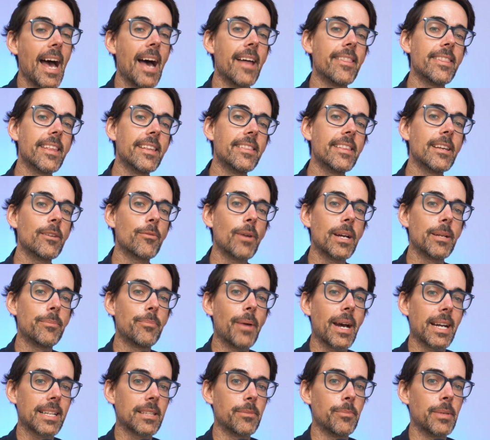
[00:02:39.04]
And then they write
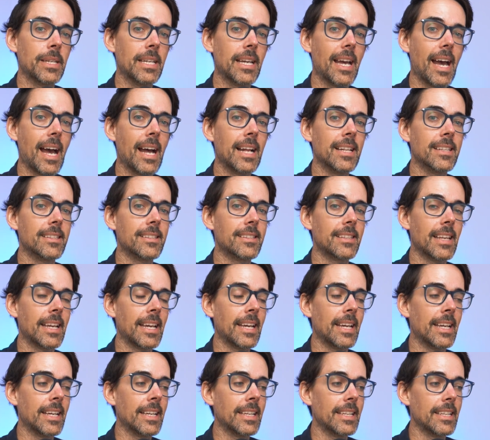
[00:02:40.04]
back to me and
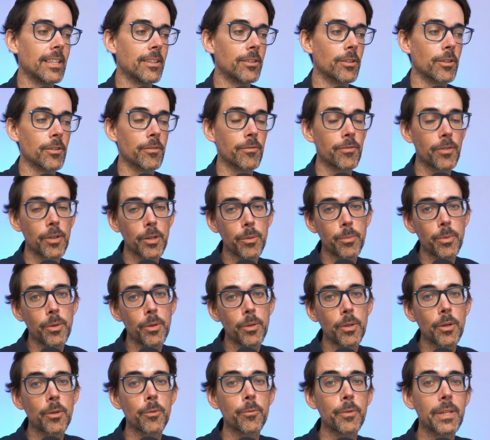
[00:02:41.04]
say either
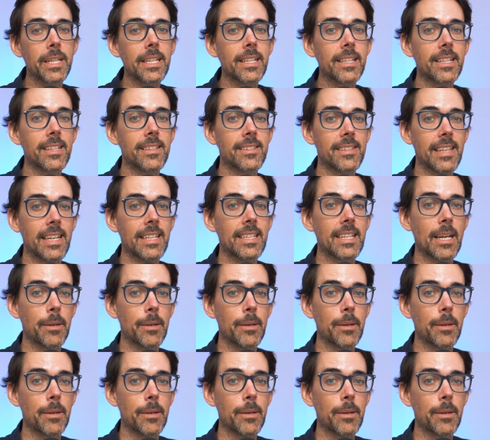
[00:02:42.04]
verbal or written consent